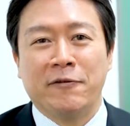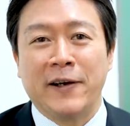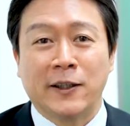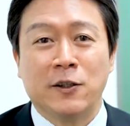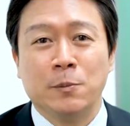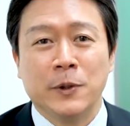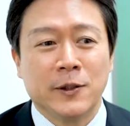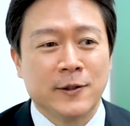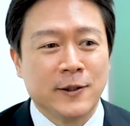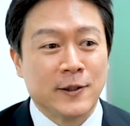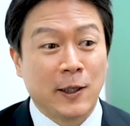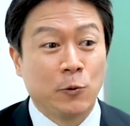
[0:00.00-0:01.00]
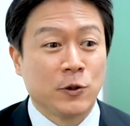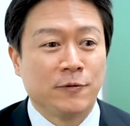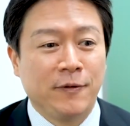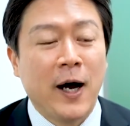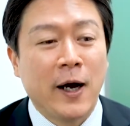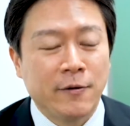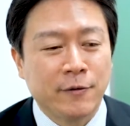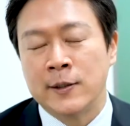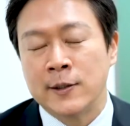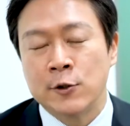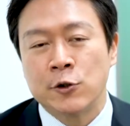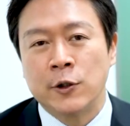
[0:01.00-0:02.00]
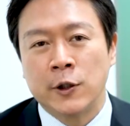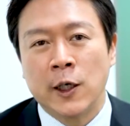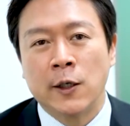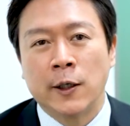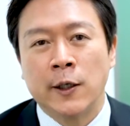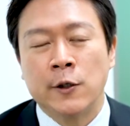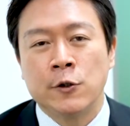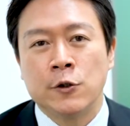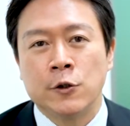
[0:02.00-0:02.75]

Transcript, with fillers: affected me since I was five. At such a young age,